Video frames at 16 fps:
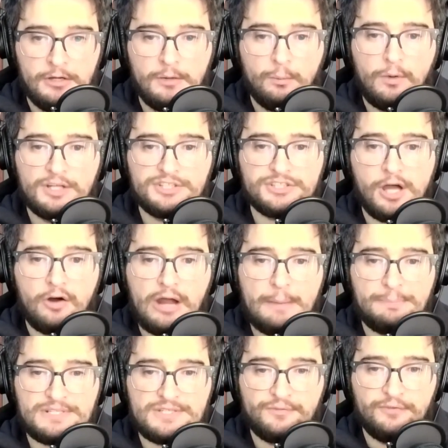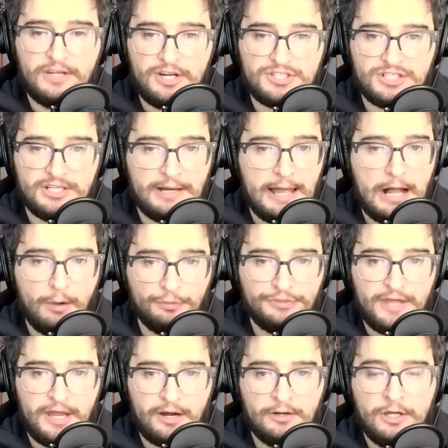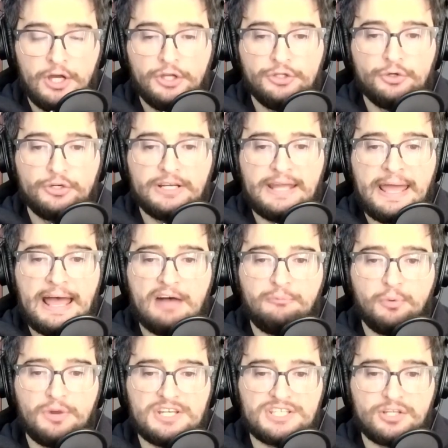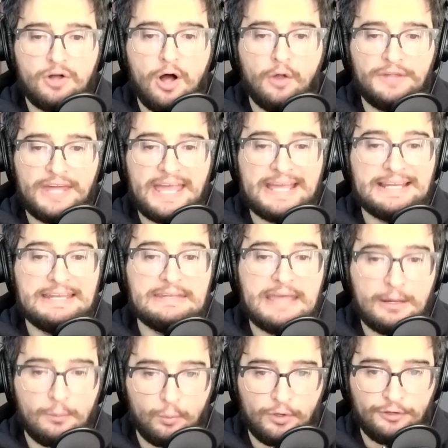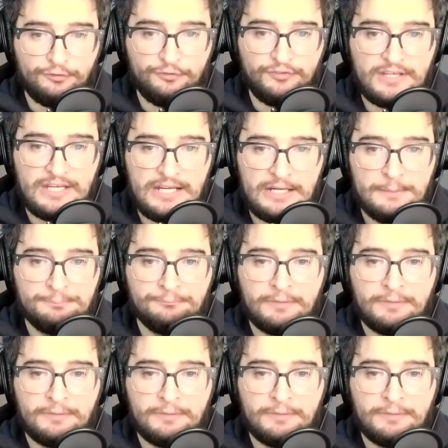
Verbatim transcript: Once our app is finished and out there, you can have what is called a network feed.